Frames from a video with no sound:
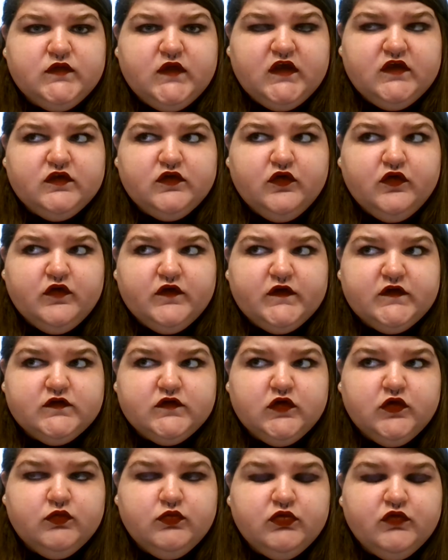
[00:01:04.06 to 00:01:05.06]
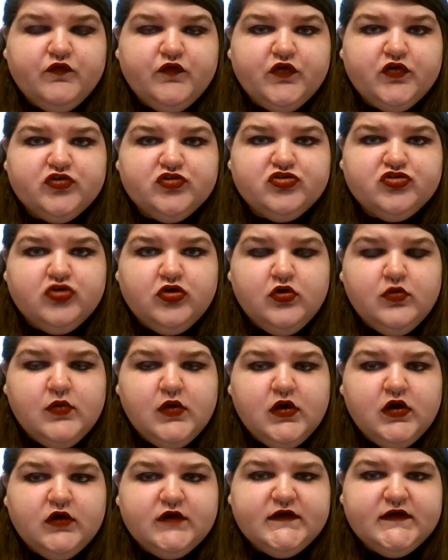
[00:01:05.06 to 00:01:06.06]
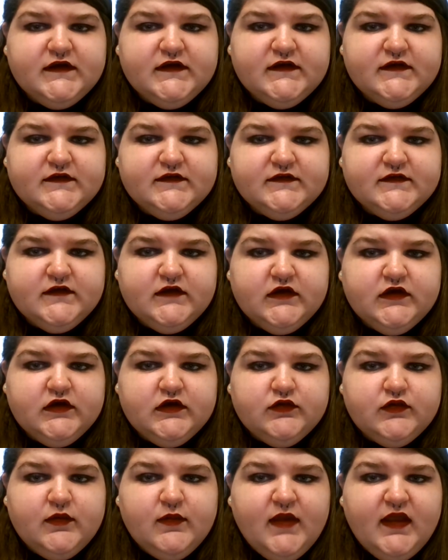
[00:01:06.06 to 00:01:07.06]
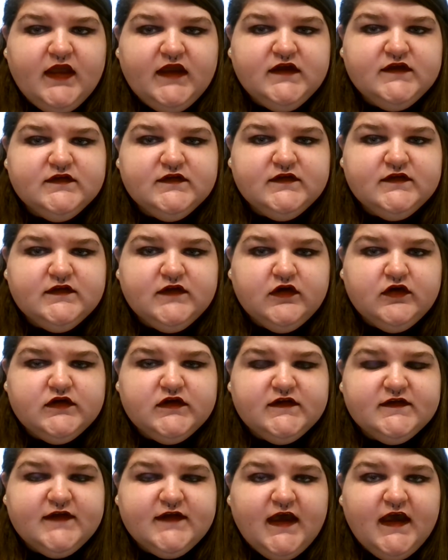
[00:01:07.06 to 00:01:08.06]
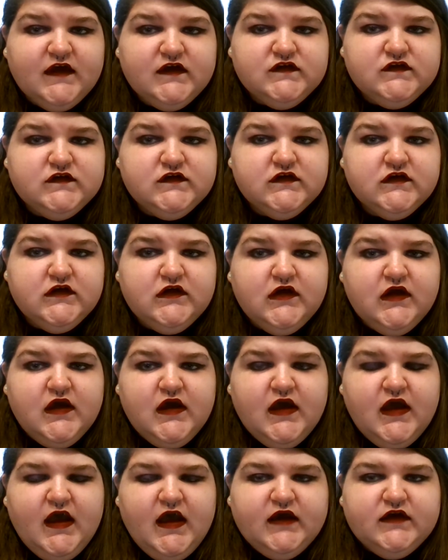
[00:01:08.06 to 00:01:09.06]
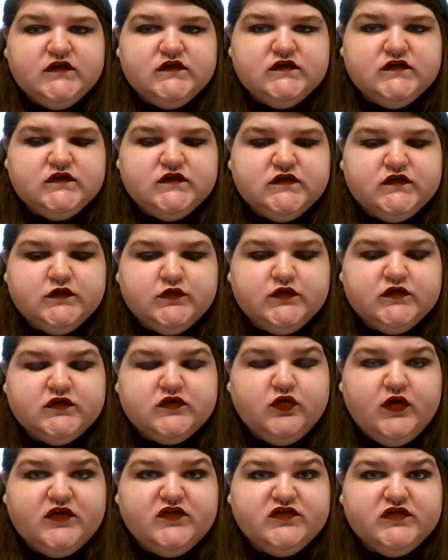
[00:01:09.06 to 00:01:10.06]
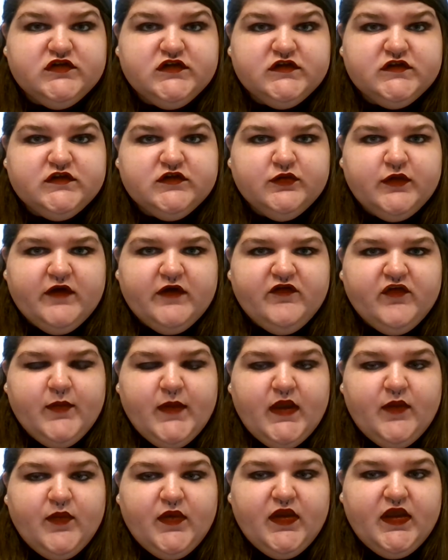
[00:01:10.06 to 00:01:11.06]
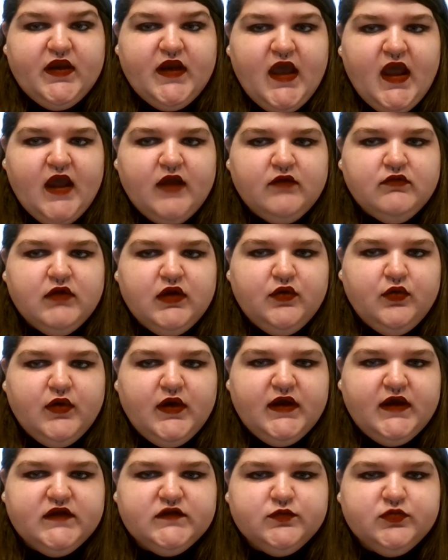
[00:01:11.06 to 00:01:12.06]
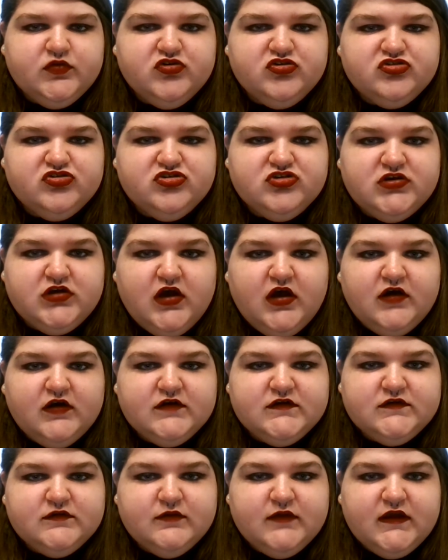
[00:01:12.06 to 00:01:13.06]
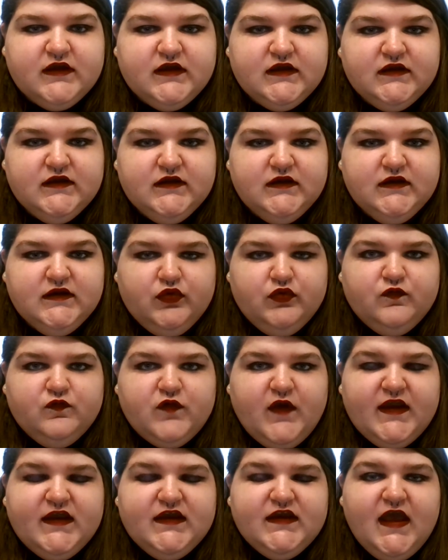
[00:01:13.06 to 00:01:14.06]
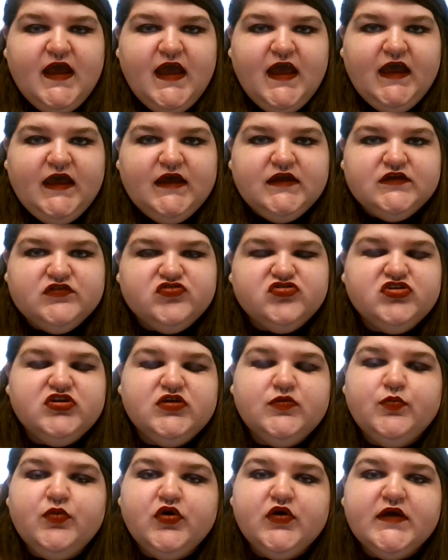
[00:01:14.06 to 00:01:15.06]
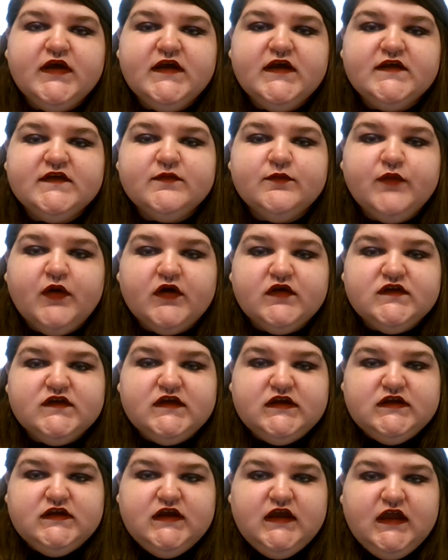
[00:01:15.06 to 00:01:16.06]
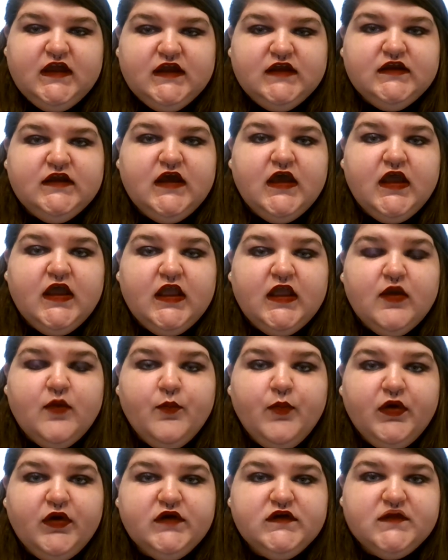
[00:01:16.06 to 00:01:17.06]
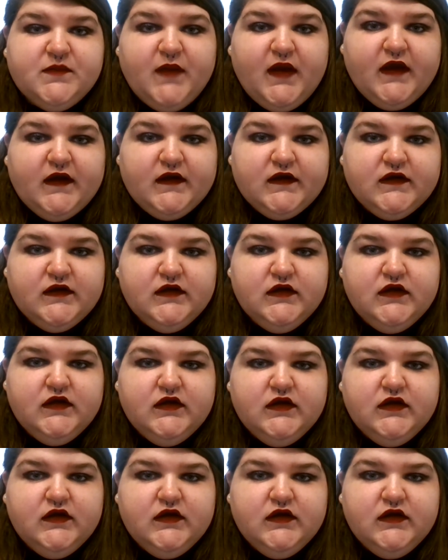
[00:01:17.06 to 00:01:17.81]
they thought they saw blunt force trauma on his uh, remains, on his head, and there was question as to whether maybe an arrow had punctured an artery. Rainer Henn, she put his body in a body bag.